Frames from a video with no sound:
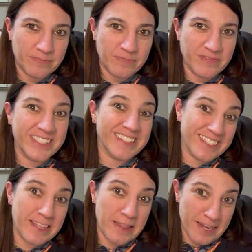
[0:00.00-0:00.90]

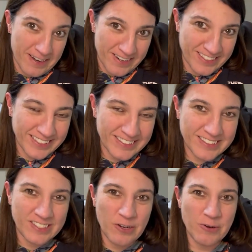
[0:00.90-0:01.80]
visit there.
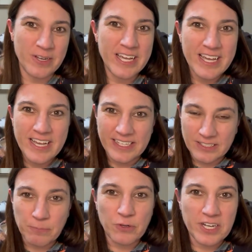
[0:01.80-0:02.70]
So it's
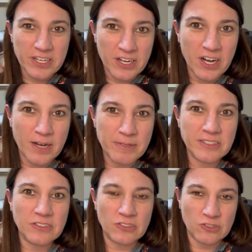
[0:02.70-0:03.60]
a pretty
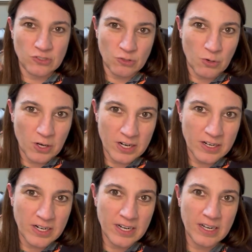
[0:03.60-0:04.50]
common
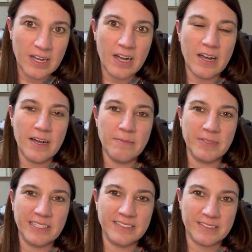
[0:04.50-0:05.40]
store,
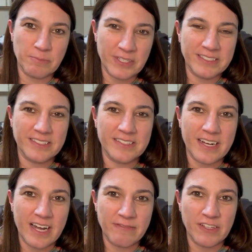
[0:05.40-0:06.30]
at least in places that
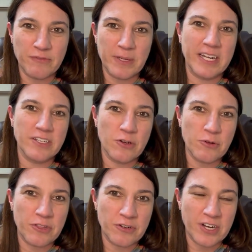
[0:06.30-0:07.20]
I've lived, but I
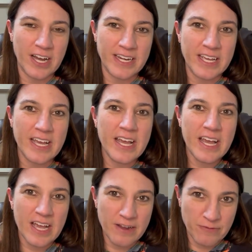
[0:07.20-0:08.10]
know they're not
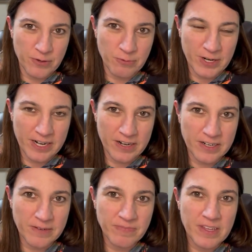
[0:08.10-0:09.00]

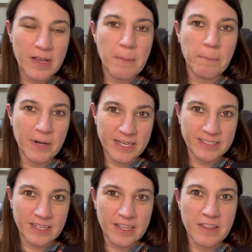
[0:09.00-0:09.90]
everywhere.
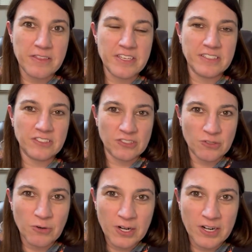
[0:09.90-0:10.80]
But the
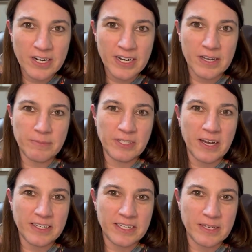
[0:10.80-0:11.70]
store I'm
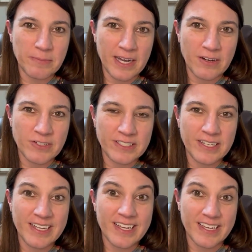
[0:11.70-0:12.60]
talking about
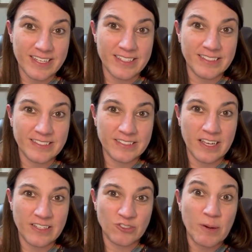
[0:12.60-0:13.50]
is,
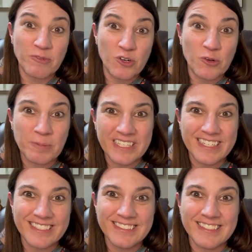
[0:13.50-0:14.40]
drum roll
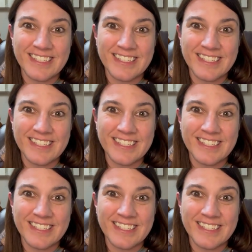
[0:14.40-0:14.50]
please,